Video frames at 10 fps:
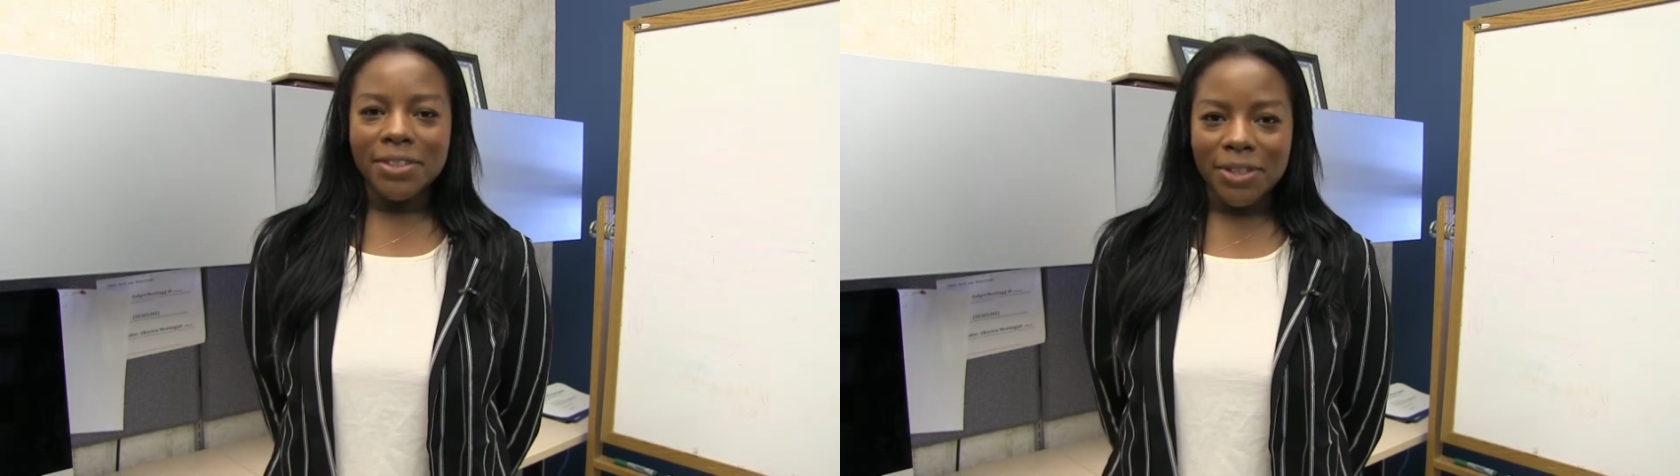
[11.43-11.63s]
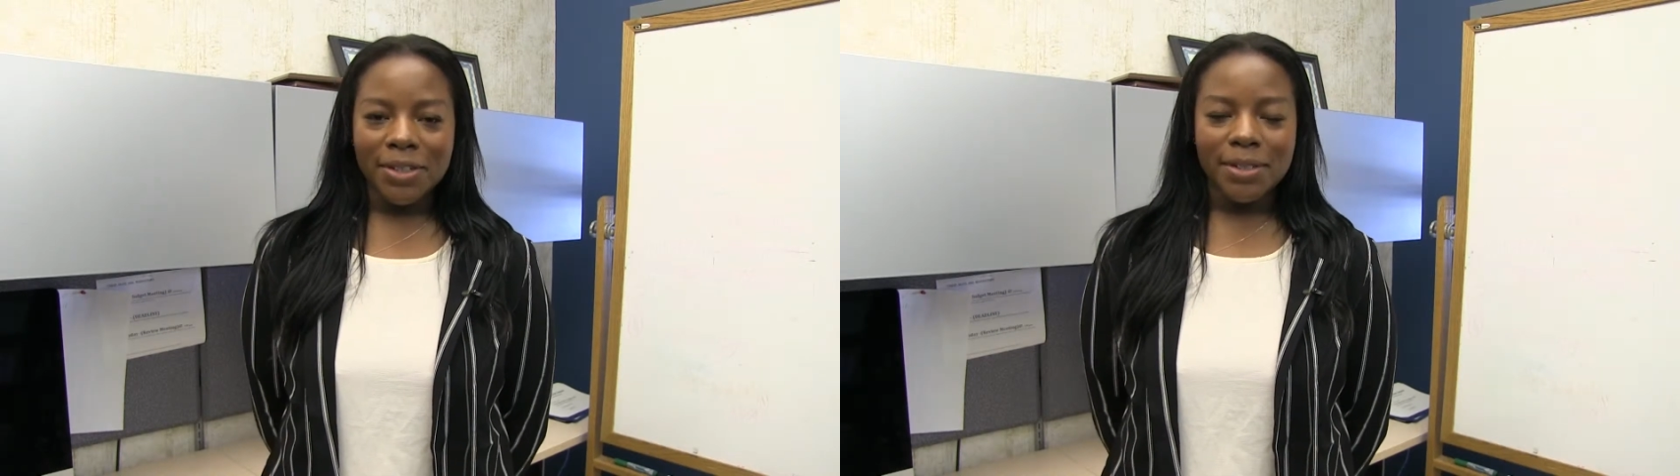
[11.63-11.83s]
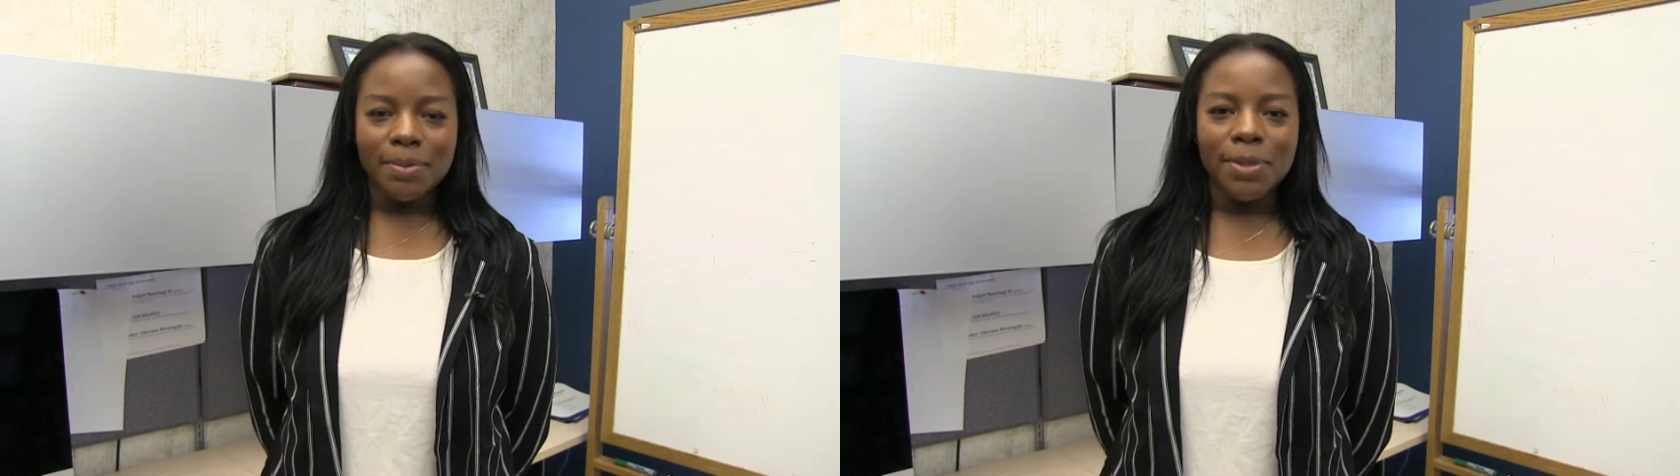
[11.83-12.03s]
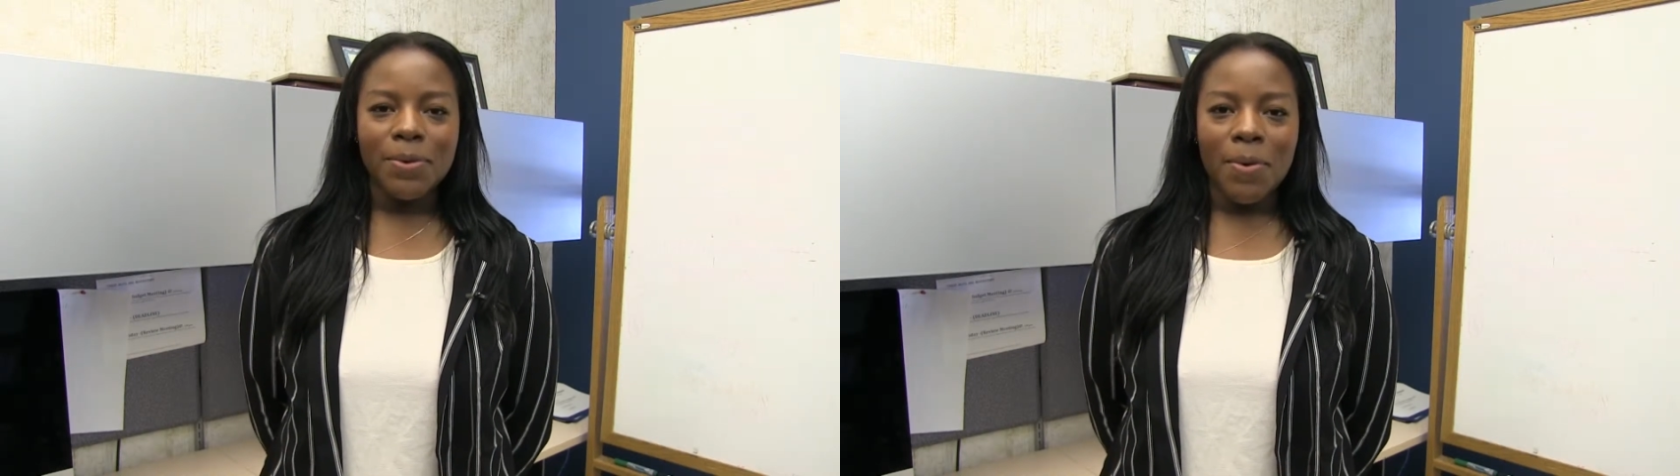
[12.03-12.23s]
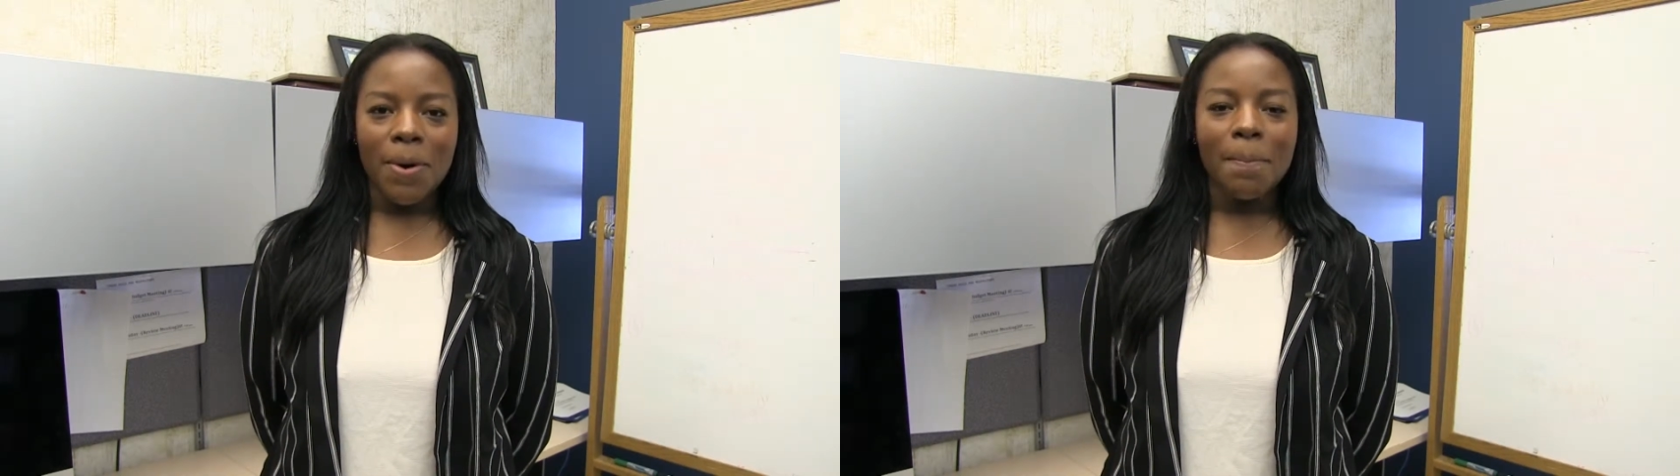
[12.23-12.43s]
the journalism
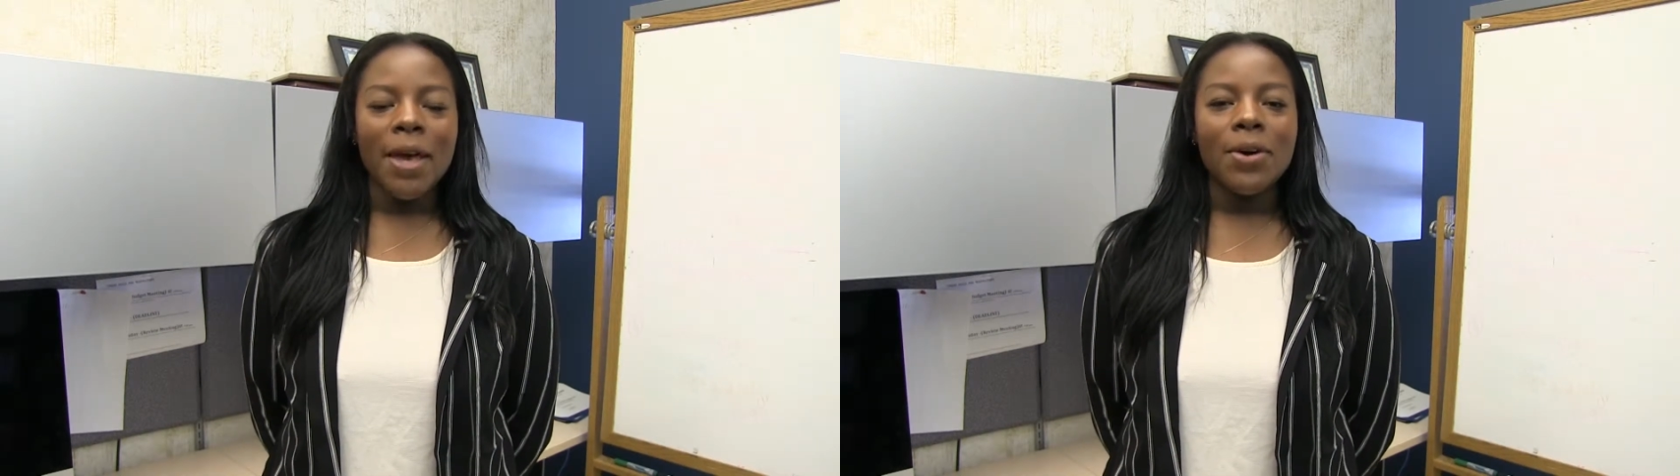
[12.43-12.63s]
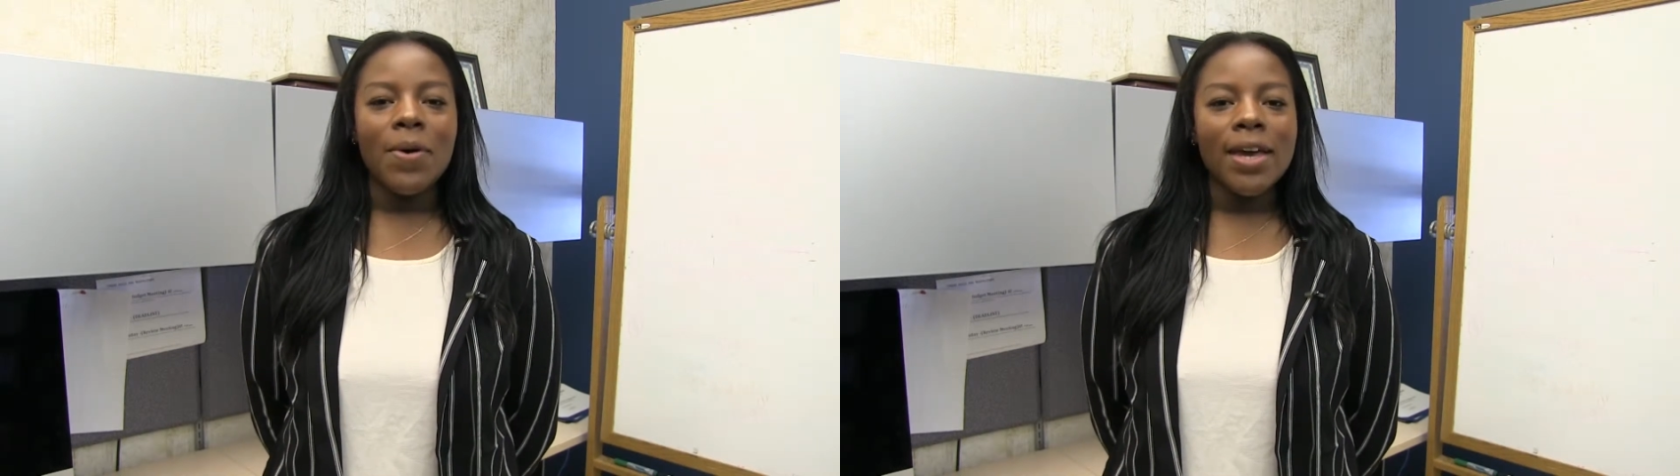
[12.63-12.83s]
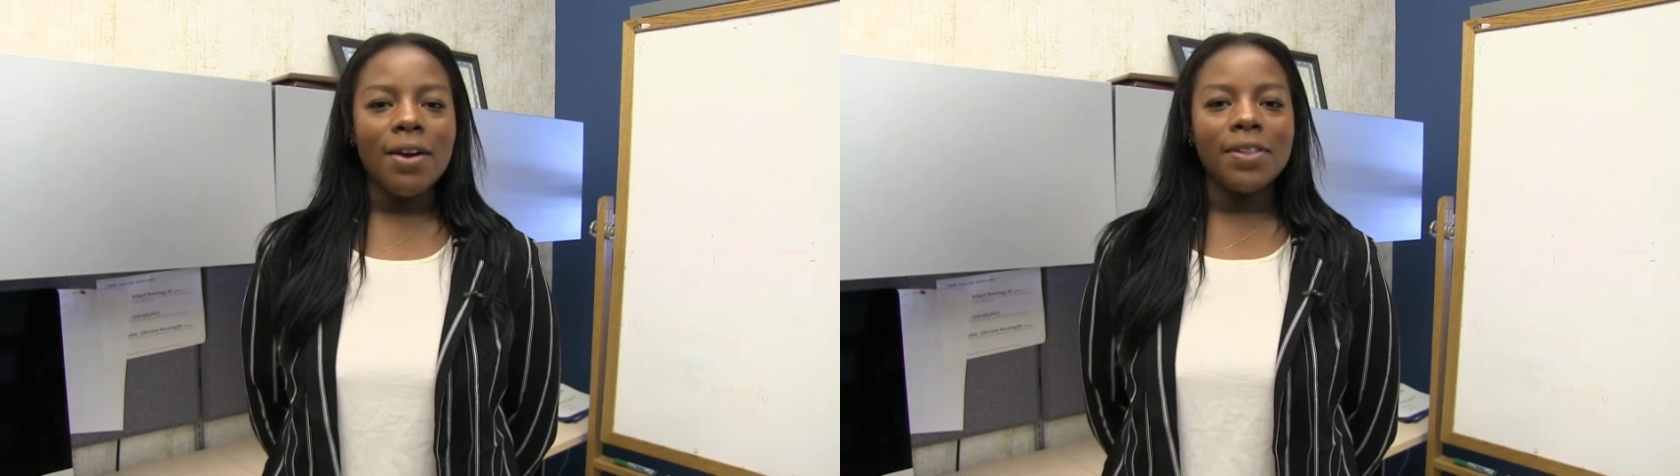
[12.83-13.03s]
school by going out